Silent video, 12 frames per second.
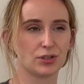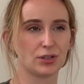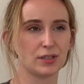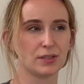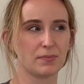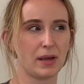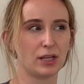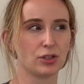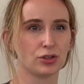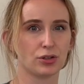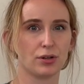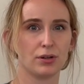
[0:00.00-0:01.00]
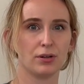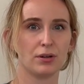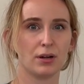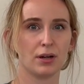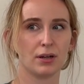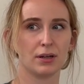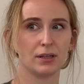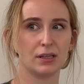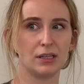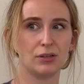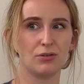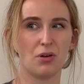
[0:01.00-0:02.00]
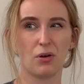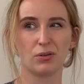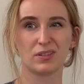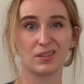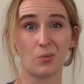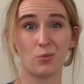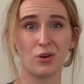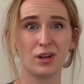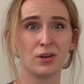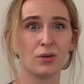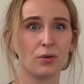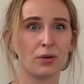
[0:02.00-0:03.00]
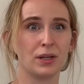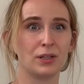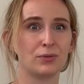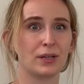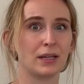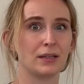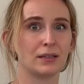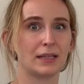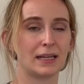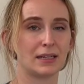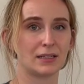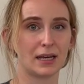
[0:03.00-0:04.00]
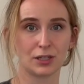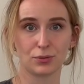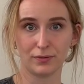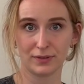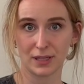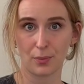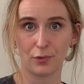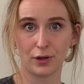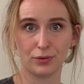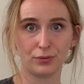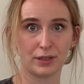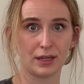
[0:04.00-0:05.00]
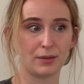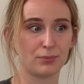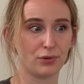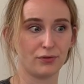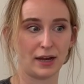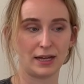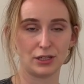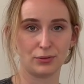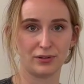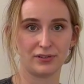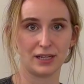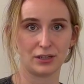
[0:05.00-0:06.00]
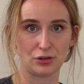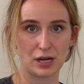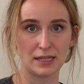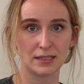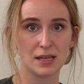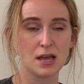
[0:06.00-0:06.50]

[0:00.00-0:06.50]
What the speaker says: Just make sure you know someone or you can get in touch with someone who can provide you with an address.